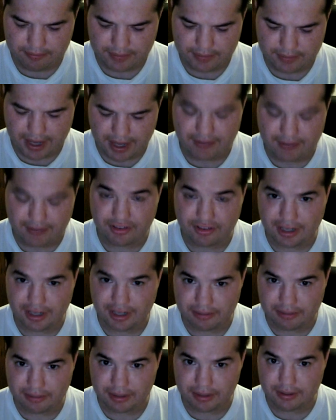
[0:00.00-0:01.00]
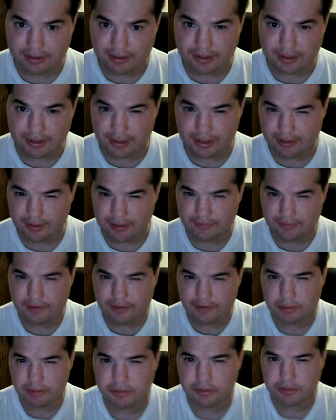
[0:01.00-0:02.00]
advertisement in
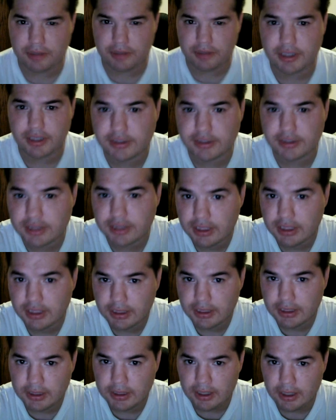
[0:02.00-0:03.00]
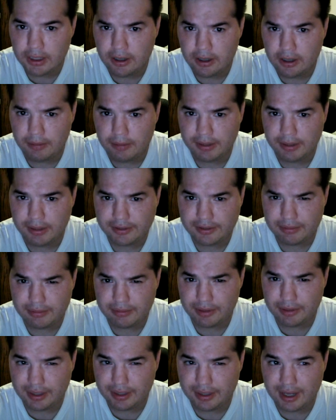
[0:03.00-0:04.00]
farmers markets. Unless I'm really